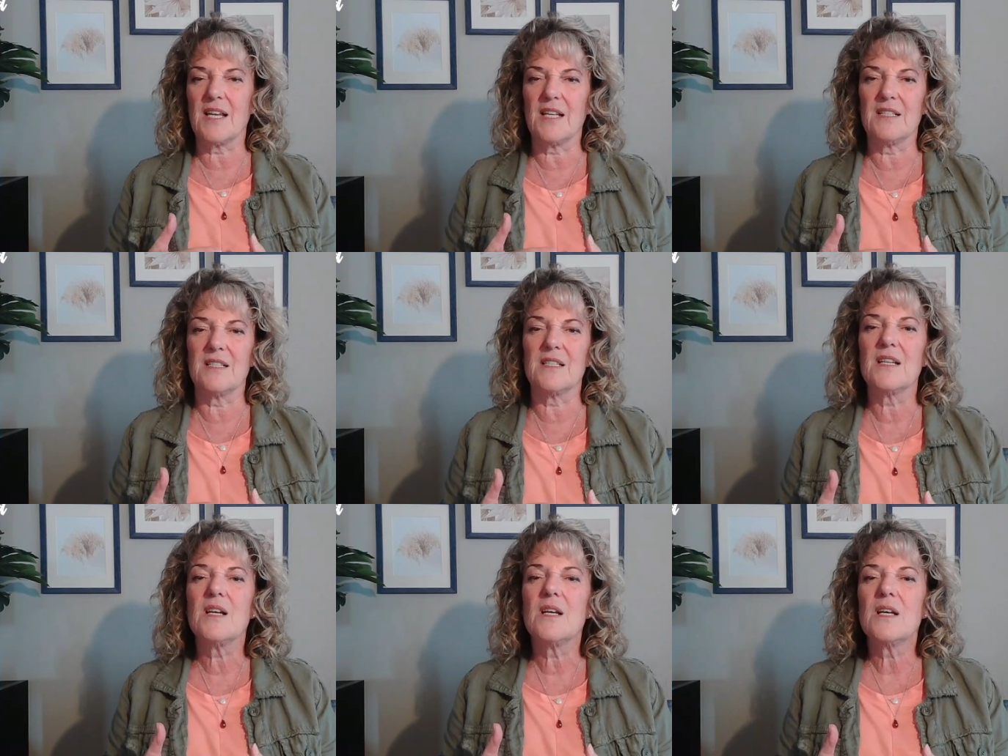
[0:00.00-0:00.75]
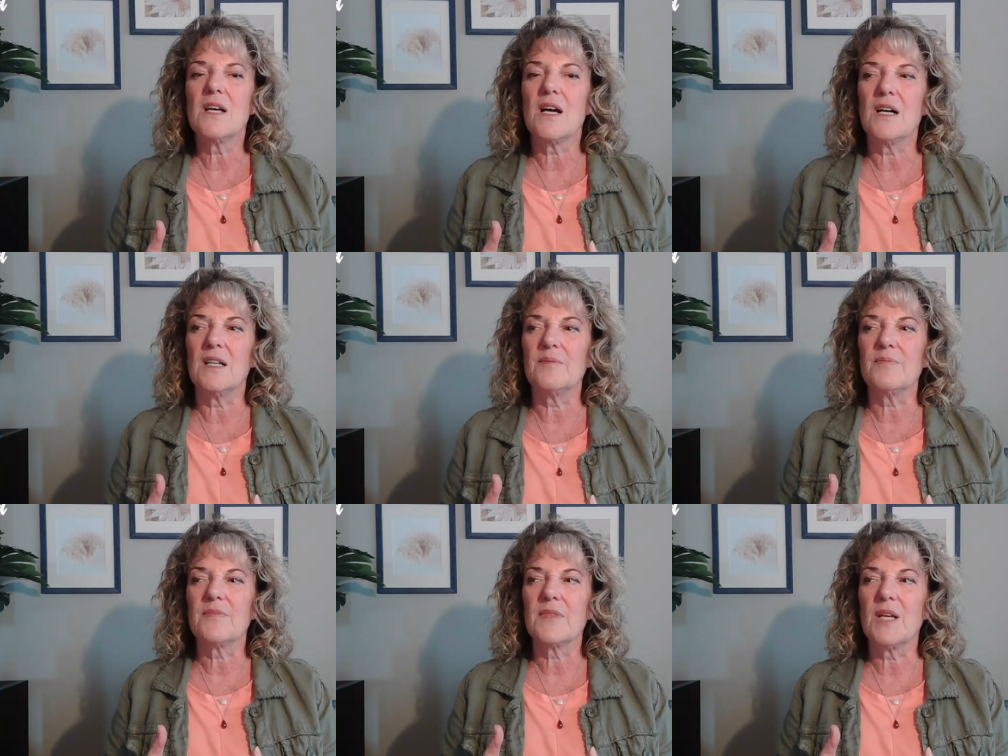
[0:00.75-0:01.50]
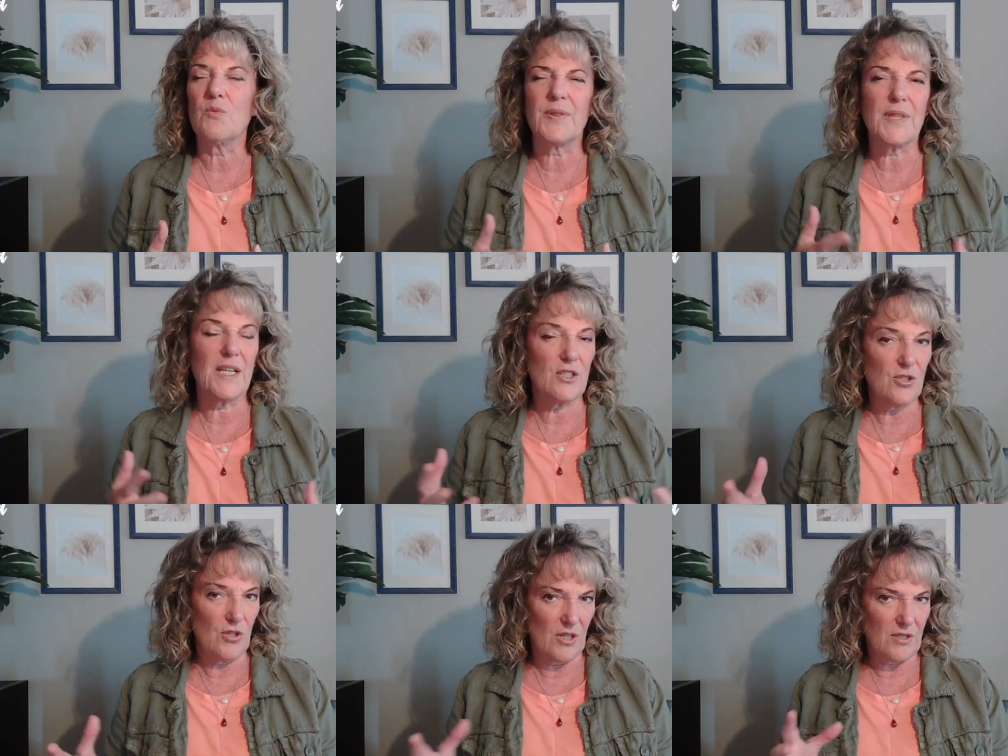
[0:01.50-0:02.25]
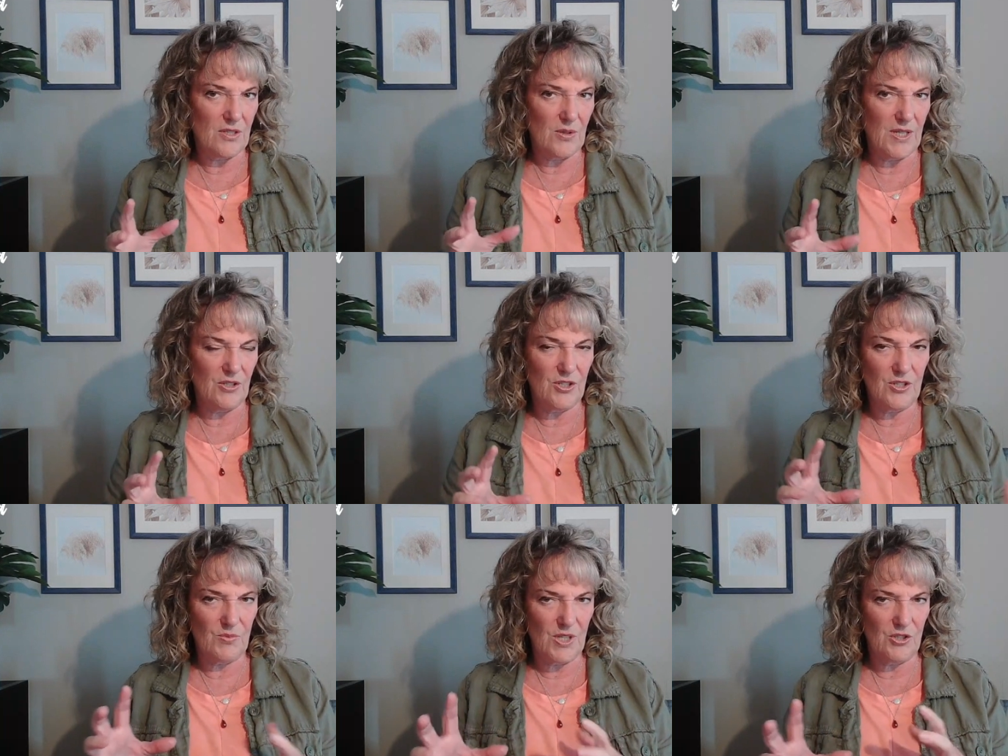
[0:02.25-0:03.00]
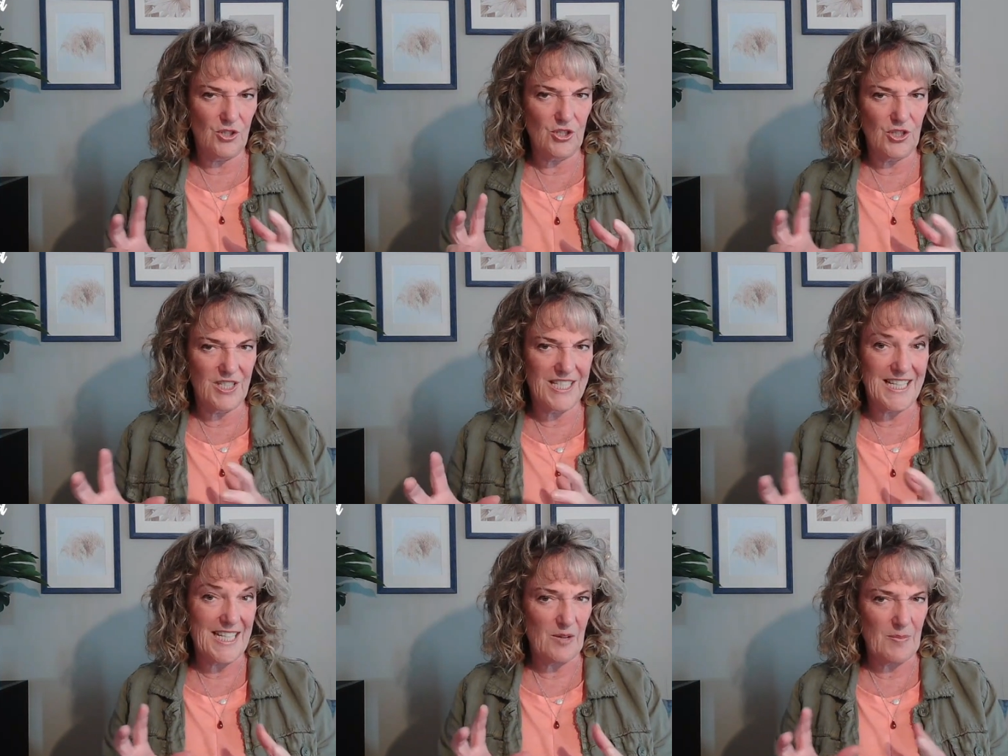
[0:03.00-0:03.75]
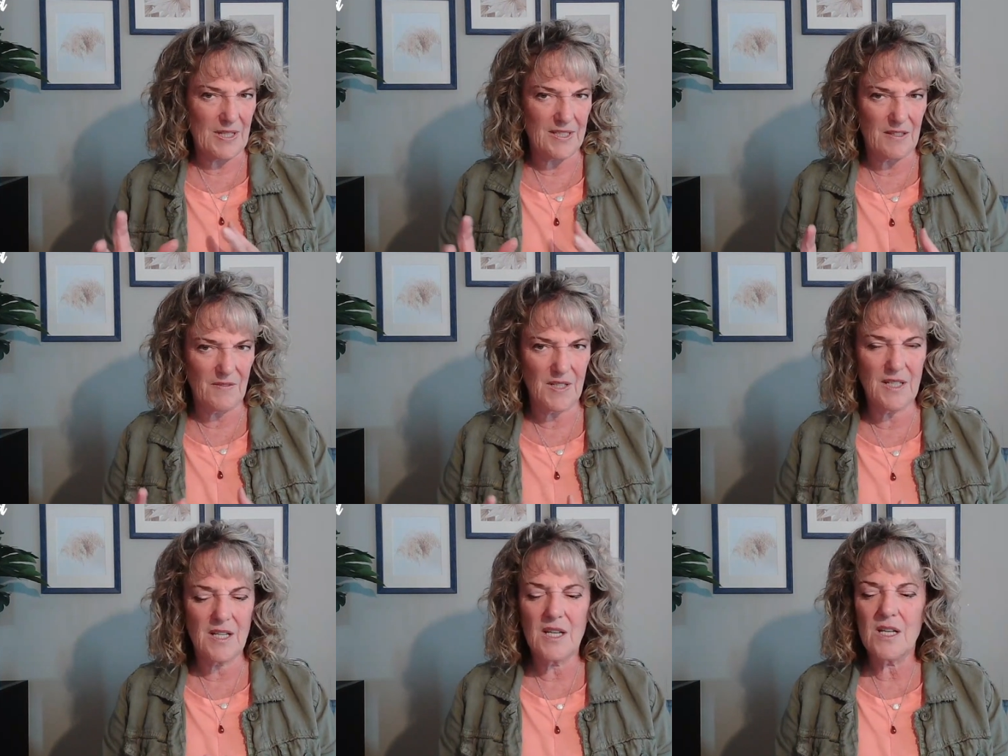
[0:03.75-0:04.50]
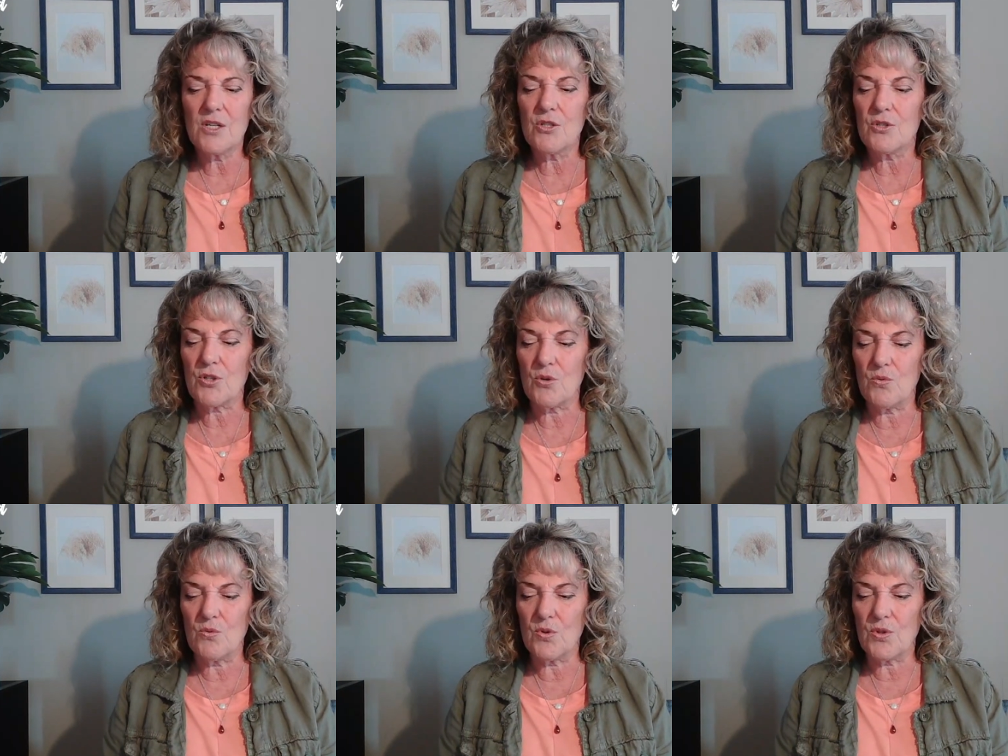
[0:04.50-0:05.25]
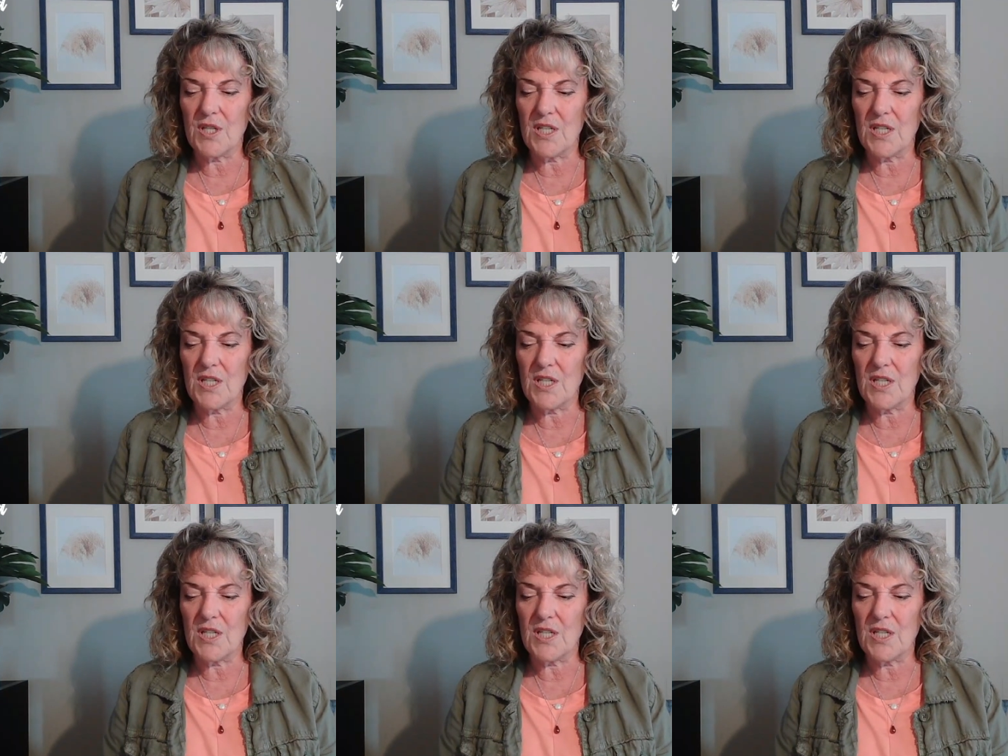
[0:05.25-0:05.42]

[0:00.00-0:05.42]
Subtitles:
and what that took. So we understood the dynamics of it. So